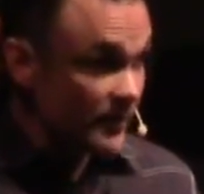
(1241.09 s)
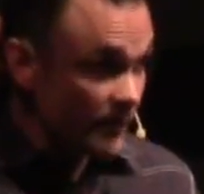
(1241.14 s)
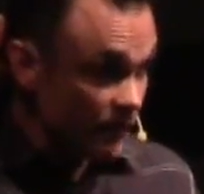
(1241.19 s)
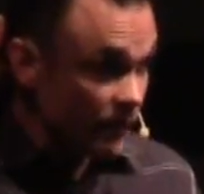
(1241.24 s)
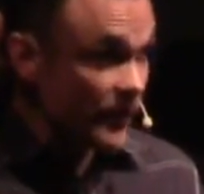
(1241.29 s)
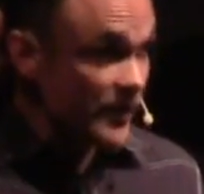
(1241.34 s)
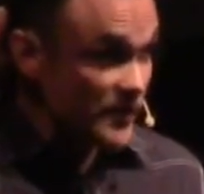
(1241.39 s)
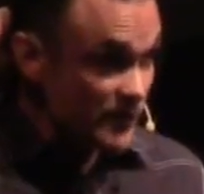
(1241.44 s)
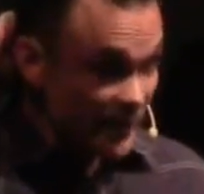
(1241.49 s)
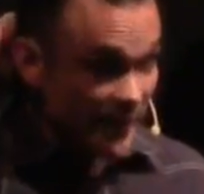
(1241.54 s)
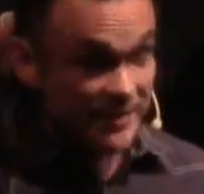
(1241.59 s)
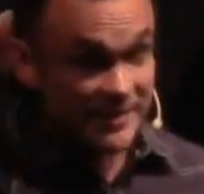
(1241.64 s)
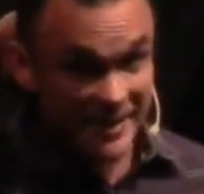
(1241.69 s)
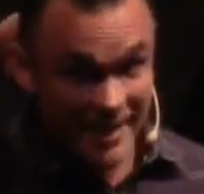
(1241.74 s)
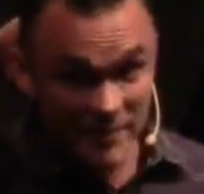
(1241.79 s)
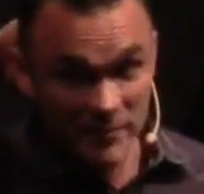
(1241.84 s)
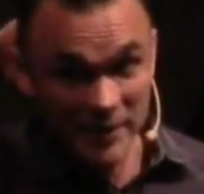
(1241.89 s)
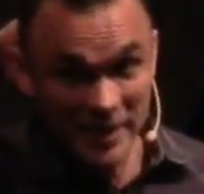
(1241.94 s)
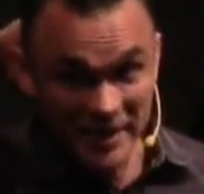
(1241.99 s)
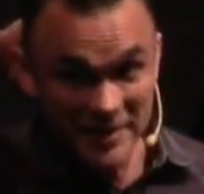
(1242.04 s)
If we spend
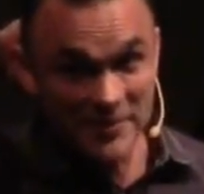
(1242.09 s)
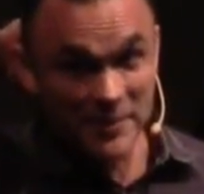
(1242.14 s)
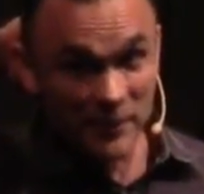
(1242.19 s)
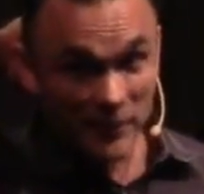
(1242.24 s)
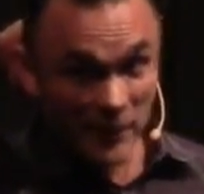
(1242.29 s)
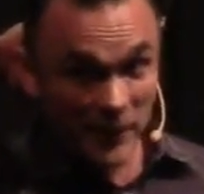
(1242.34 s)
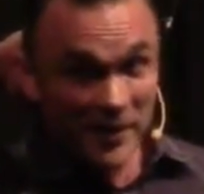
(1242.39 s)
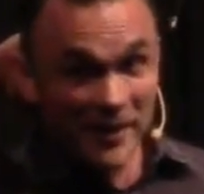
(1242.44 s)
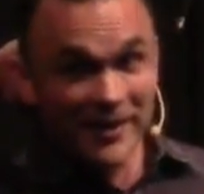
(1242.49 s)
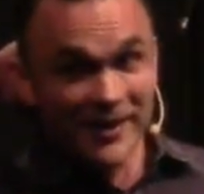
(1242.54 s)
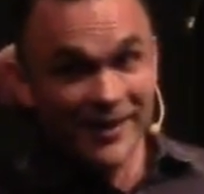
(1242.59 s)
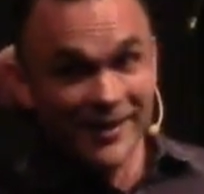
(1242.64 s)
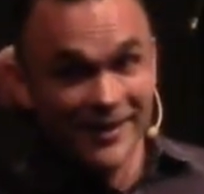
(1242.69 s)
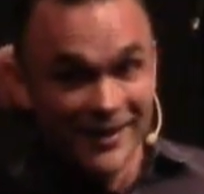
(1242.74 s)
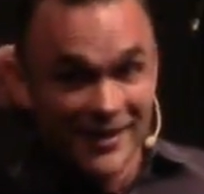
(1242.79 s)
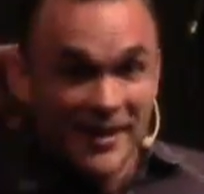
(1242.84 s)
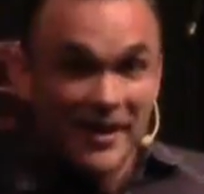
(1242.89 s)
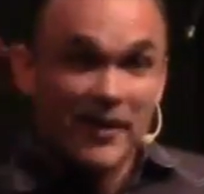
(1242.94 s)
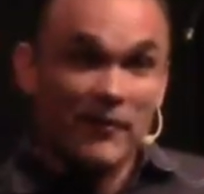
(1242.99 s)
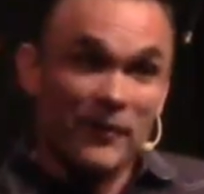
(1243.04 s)
time reading the word,
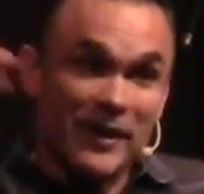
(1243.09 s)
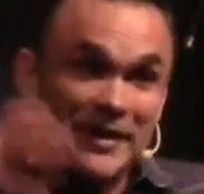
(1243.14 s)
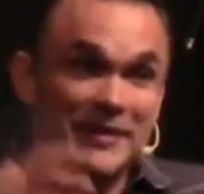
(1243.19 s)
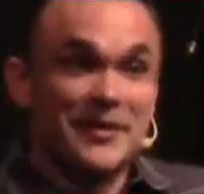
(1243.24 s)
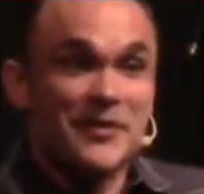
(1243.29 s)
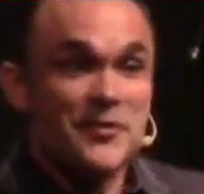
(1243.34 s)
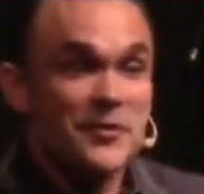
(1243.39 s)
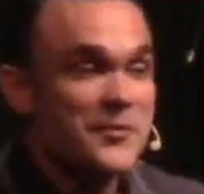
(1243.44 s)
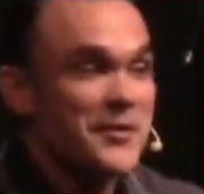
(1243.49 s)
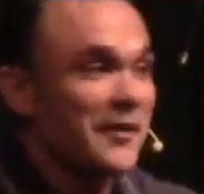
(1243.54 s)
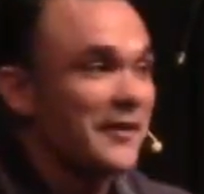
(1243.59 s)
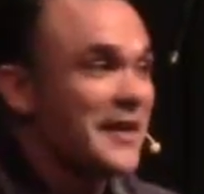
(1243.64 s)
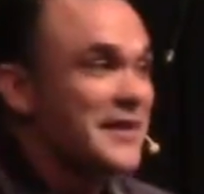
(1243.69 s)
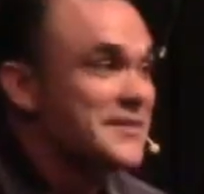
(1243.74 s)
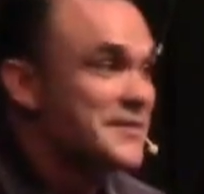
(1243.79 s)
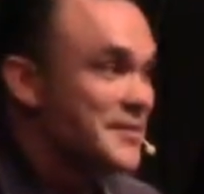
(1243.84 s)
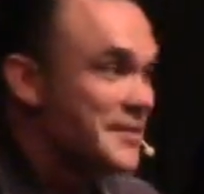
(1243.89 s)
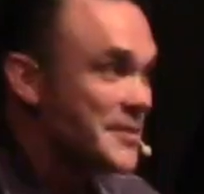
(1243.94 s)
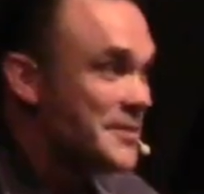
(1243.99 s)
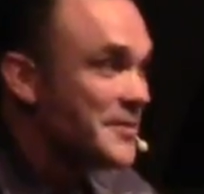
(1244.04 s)
reading it through the
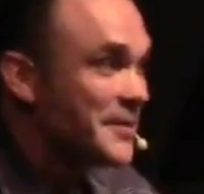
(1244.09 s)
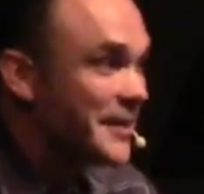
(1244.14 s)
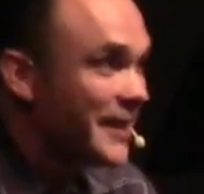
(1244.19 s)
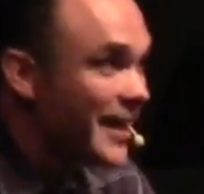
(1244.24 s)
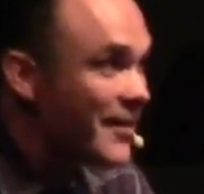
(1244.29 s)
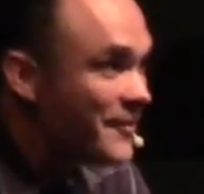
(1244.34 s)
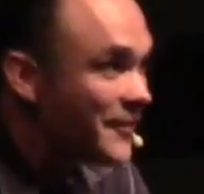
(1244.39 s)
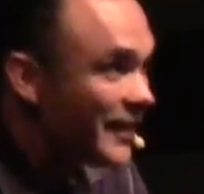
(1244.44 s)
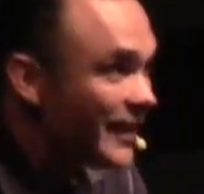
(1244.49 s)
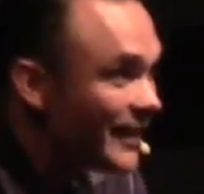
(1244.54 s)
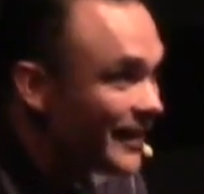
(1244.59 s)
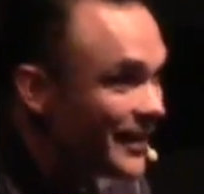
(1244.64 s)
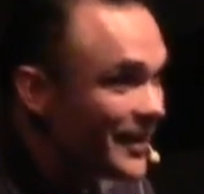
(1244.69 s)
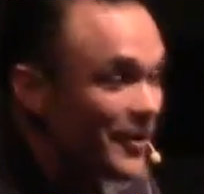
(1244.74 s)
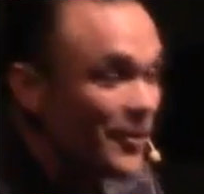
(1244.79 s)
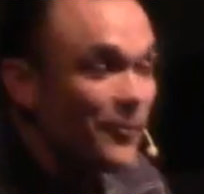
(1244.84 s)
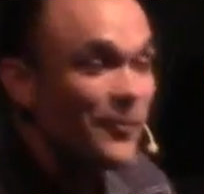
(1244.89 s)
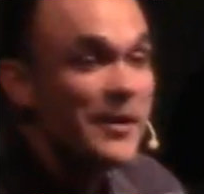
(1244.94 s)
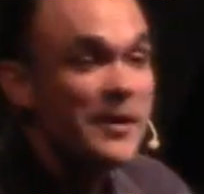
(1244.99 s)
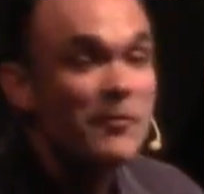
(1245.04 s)
lens of the new covenant,
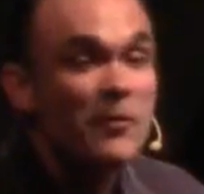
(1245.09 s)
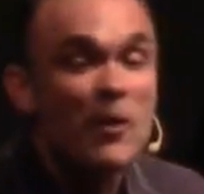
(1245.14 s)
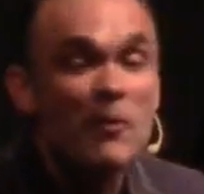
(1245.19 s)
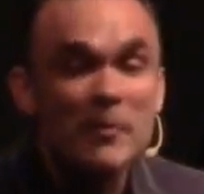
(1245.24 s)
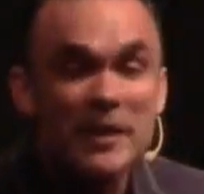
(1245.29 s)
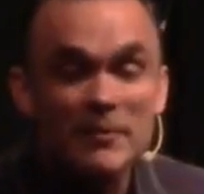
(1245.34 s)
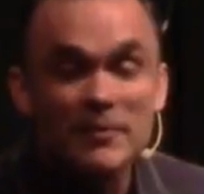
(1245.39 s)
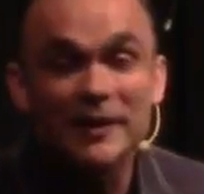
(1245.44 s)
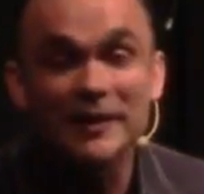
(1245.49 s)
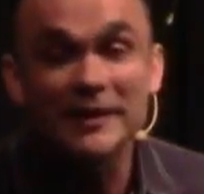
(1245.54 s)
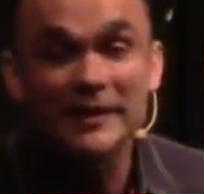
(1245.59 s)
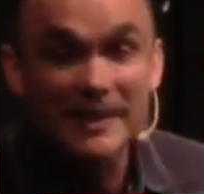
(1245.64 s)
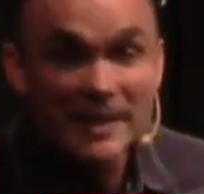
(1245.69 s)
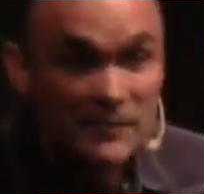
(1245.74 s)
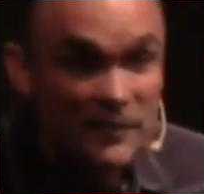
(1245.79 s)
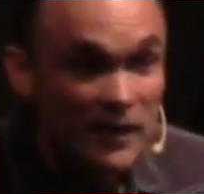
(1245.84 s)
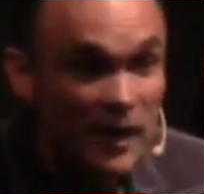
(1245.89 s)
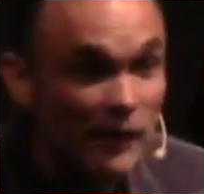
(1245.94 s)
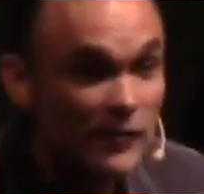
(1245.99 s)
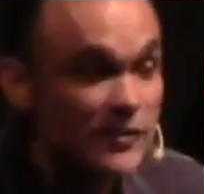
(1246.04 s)
we won't be
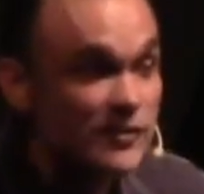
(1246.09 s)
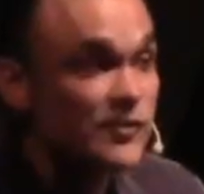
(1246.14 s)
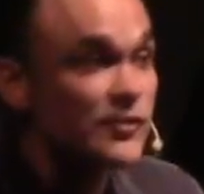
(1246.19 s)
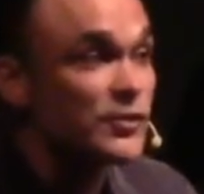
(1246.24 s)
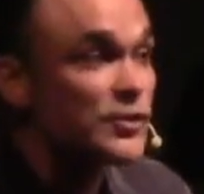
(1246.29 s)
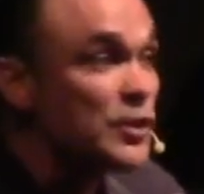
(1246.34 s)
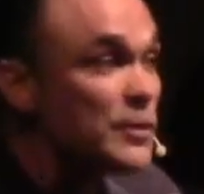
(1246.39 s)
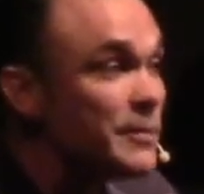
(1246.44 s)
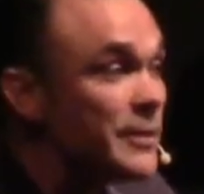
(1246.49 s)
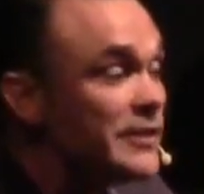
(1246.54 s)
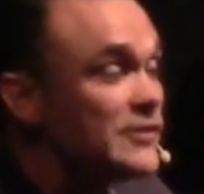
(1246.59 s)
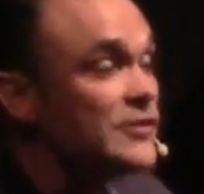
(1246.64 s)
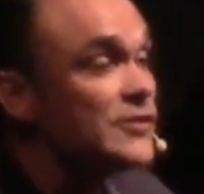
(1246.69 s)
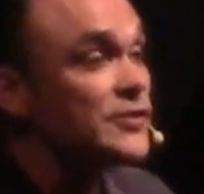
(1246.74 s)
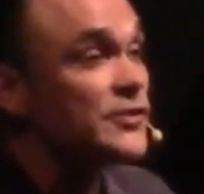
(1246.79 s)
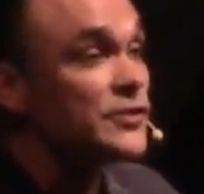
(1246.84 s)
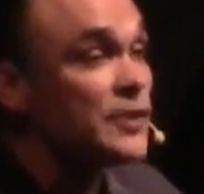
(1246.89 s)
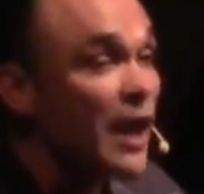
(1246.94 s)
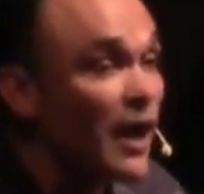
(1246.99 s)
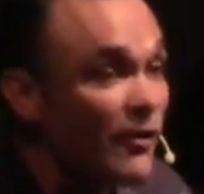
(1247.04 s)
believing all this stupid
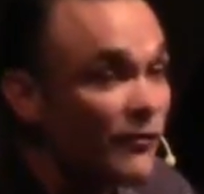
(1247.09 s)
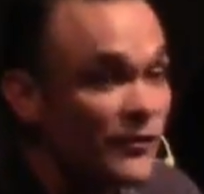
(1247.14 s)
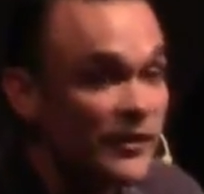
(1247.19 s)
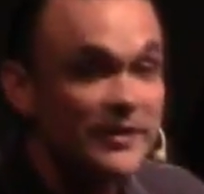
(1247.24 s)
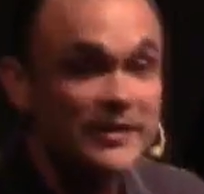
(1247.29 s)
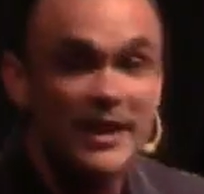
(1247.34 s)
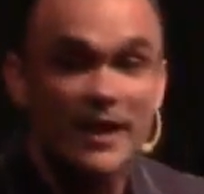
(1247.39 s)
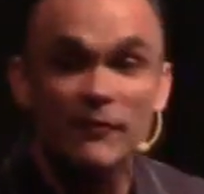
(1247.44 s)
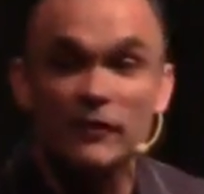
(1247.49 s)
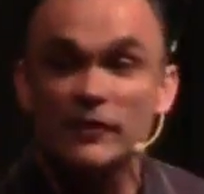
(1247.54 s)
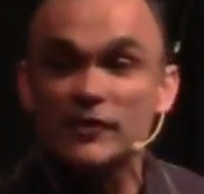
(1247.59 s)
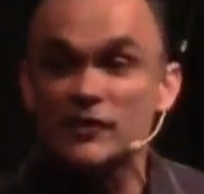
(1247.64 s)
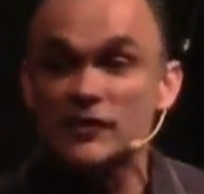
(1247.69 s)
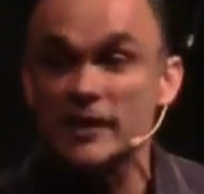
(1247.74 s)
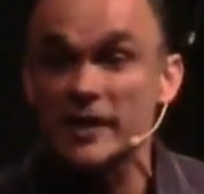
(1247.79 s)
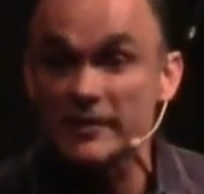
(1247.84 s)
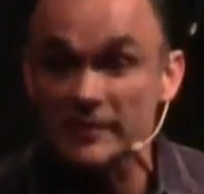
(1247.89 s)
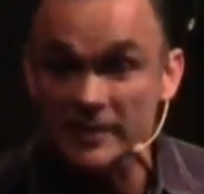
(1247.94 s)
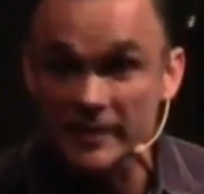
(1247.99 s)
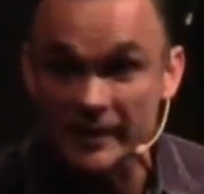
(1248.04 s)
stuff the devil is
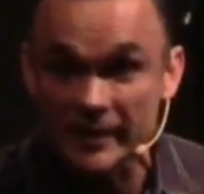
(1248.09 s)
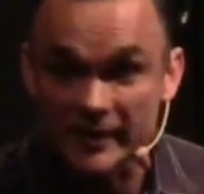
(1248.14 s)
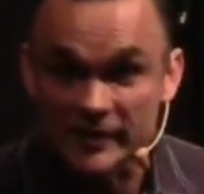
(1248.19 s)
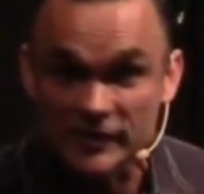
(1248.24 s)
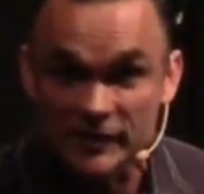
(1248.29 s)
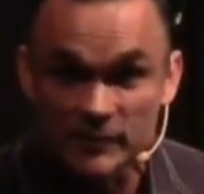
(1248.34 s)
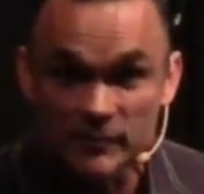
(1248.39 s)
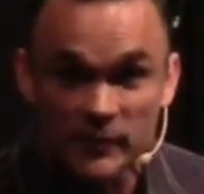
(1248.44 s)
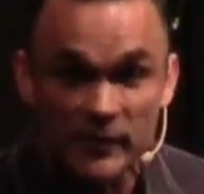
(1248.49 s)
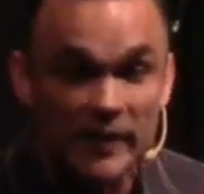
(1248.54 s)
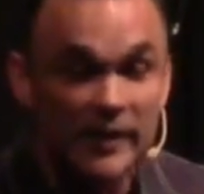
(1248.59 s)
selling us.